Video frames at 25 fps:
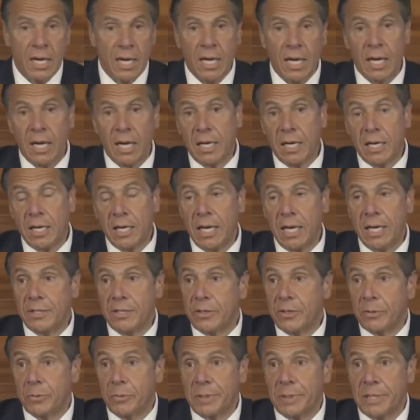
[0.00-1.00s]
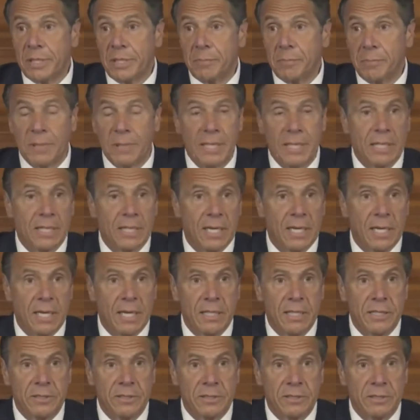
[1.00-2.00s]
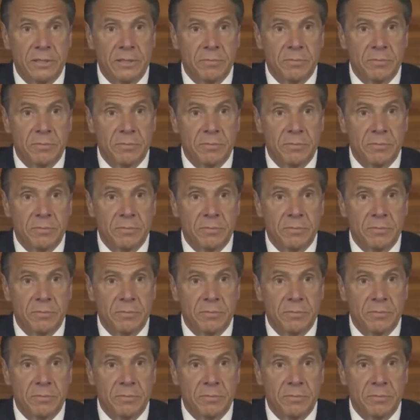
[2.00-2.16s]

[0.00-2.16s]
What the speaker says: and you'll be penalized.